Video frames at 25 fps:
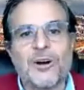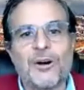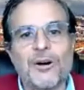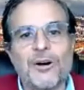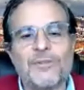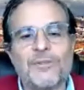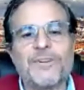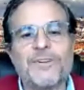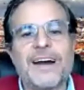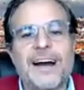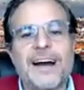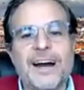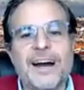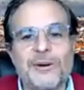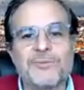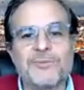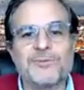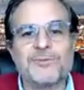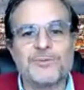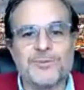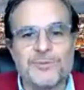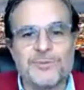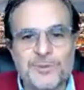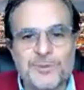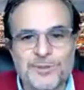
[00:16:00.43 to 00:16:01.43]
of
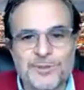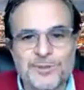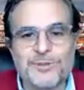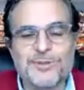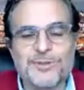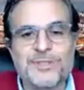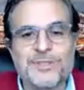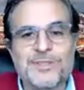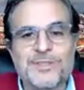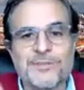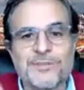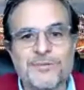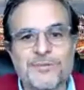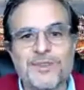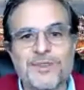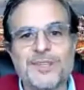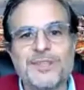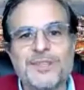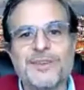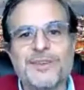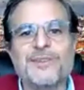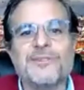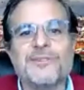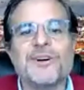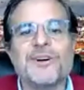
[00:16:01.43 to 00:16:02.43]
how to use
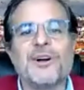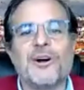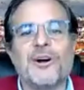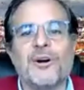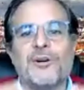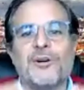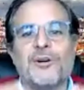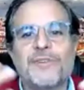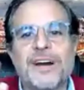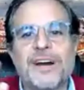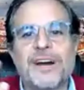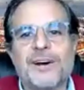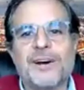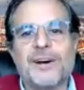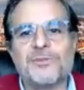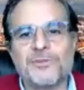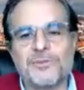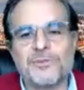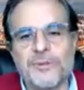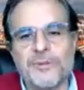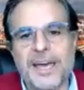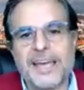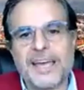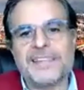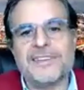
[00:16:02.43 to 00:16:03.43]
video, of how
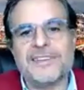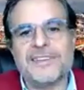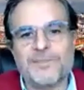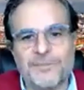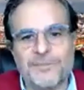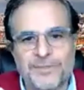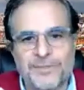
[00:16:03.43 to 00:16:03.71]
to edit